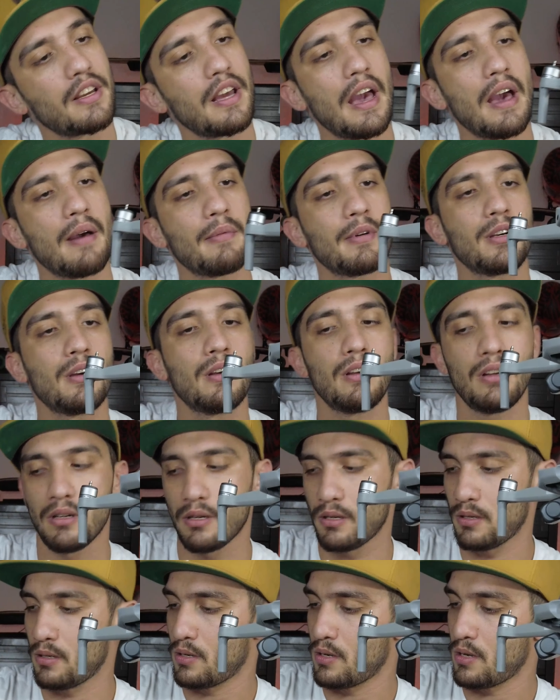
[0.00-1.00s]
camera,
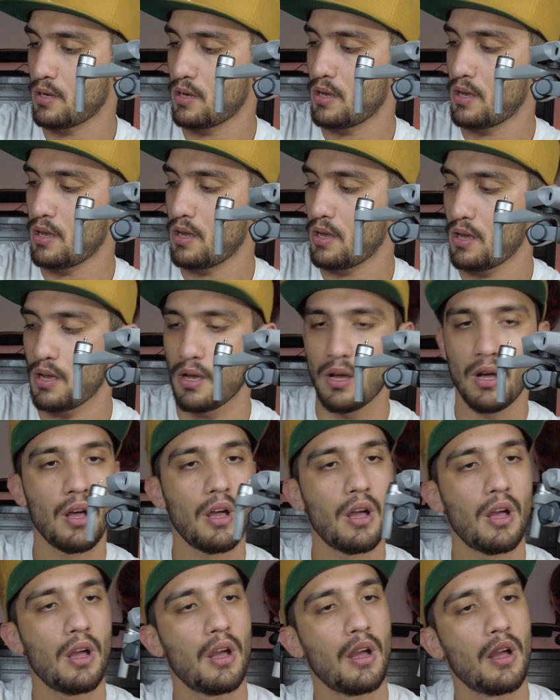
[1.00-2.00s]

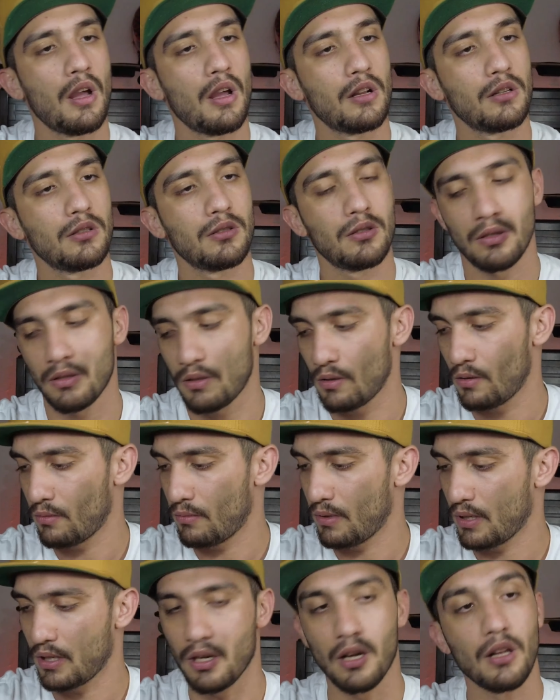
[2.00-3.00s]
and
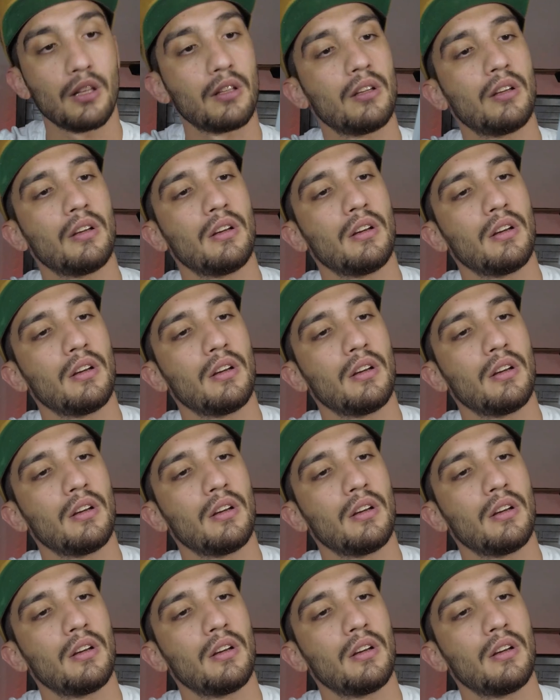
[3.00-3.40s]
oh my god,